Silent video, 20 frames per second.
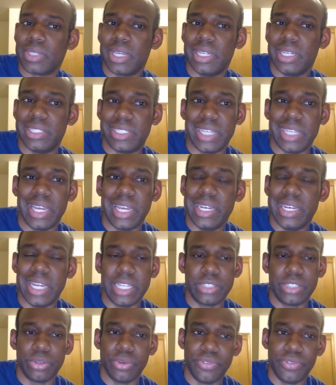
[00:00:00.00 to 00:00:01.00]
I decided
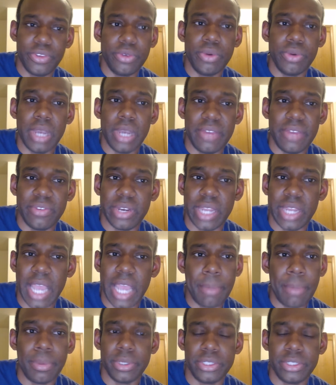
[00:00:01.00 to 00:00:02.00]
not to review every
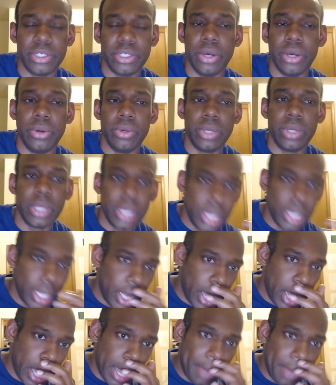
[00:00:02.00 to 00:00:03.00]
episode.
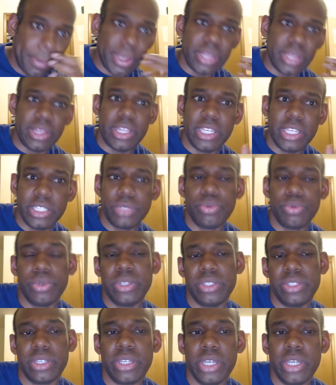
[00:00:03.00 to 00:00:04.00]
Um, but this
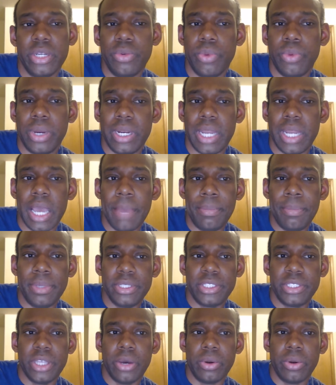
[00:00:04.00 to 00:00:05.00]
was a good one,
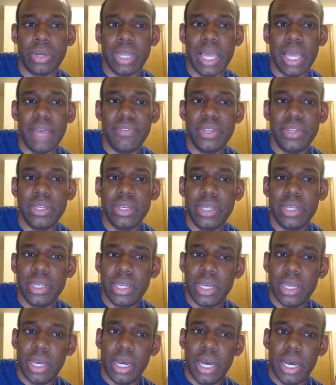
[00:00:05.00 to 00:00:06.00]
episode 11.
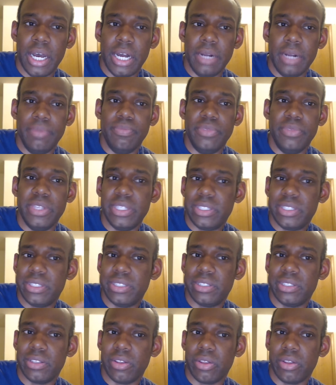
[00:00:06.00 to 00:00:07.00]
Um, this
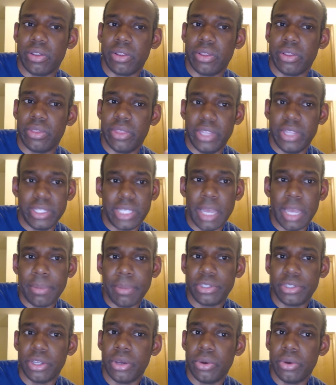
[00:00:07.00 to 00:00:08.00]
is this
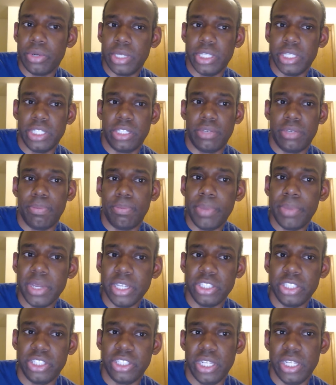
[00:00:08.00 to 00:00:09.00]
episode is
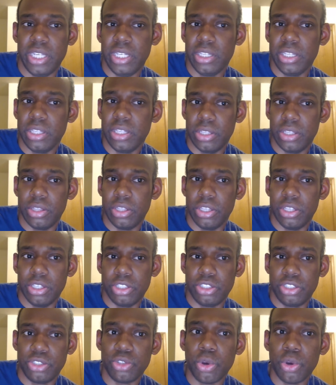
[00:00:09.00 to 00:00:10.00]
pushing
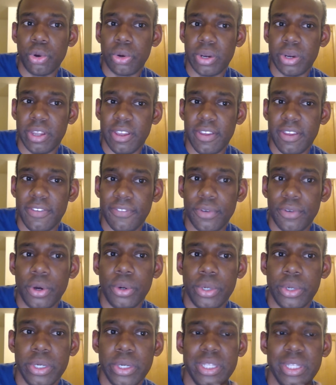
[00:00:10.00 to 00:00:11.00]
the story
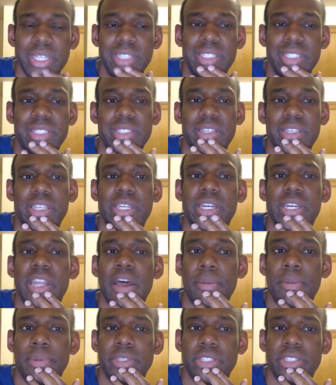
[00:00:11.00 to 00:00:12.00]
forward. This is a good
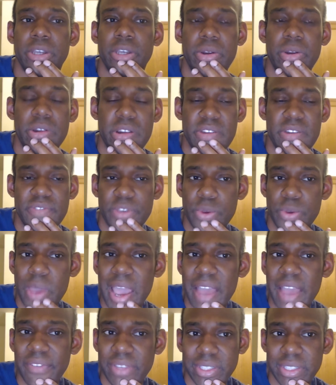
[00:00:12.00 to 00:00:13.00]
episode, and if you
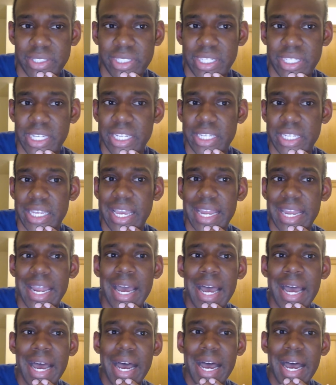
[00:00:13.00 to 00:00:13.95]
haven't seen it yet,